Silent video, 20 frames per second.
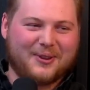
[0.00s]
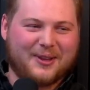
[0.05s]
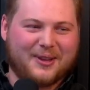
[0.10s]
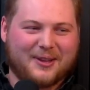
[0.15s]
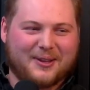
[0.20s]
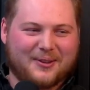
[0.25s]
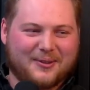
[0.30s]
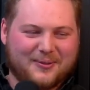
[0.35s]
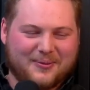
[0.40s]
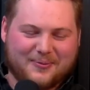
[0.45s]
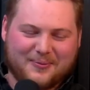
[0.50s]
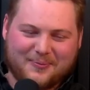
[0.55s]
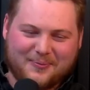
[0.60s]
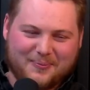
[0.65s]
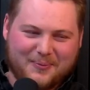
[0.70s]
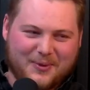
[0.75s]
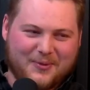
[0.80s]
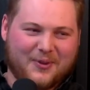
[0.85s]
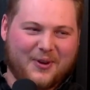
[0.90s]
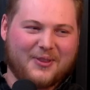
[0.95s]
Like
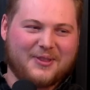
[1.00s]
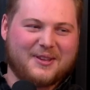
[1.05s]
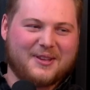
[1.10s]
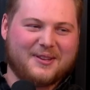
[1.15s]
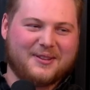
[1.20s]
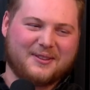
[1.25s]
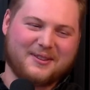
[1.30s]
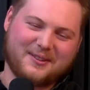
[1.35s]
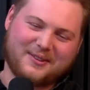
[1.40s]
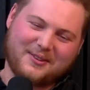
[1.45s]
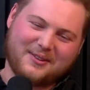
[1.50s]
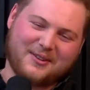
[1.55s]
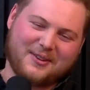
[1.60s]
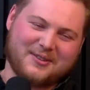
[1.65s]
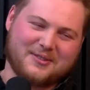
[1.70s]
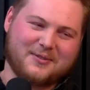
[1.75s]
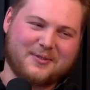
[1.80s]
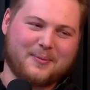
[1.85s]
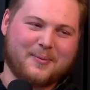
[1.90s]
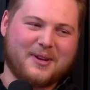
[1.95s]
move on to
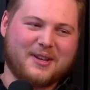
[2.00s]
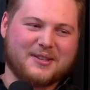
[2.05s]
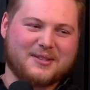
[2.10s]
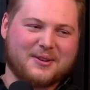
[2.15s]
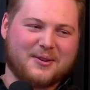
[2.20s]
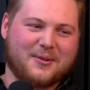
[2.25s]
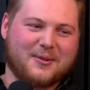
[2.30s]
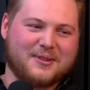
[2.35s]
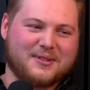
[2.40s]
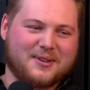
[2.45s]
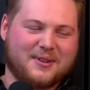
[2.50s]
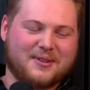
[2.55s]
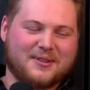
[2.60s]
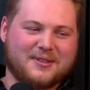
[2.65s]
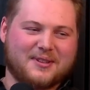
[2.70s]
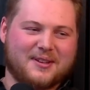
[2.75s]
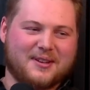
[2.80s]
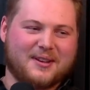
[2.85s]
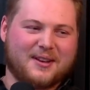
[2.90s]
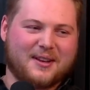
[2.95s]
because for me, it's always on
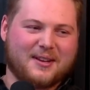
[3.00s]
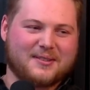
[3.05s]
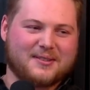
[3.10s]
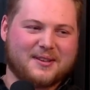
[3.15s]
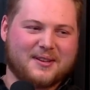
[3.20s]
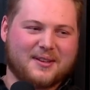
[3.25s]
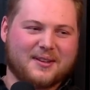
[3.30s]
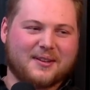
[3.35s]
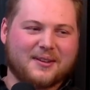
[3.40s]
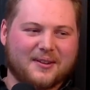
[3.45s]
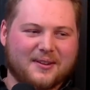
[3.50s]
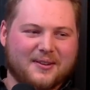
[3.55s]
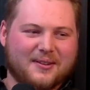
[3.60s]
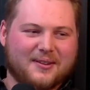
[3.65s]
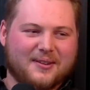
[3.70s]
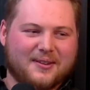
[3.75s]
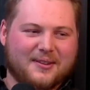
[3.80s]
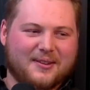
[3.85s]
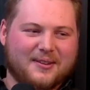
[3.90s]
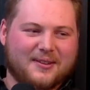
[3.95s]
to the next
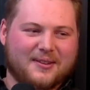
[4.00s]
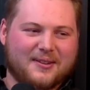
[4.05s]
thing.